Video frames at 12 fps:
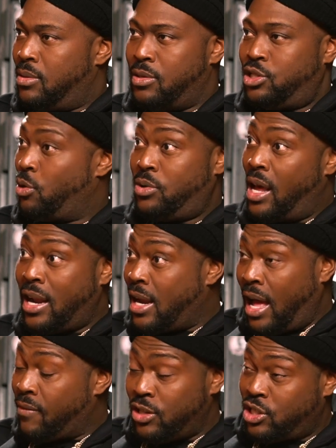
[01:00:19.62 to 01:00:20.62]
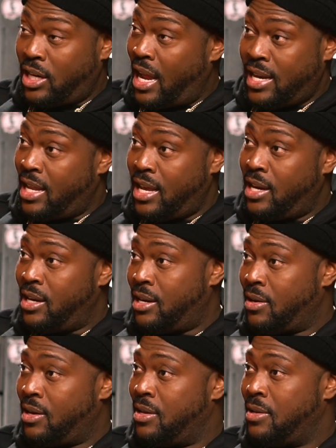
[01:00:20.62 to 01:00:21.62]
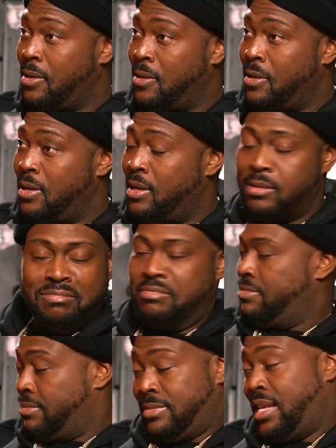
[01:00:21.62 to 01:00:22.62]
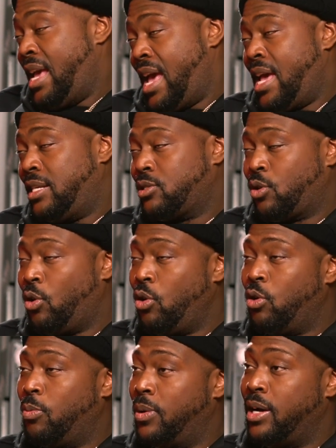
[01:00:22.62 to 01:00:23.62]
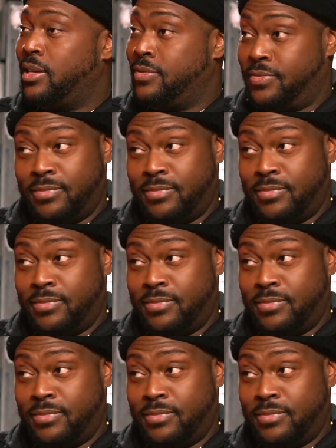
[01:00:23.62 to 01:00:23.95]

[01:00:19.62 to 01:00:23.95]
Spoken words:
So none of the other shit I did, yeah, it's cool, but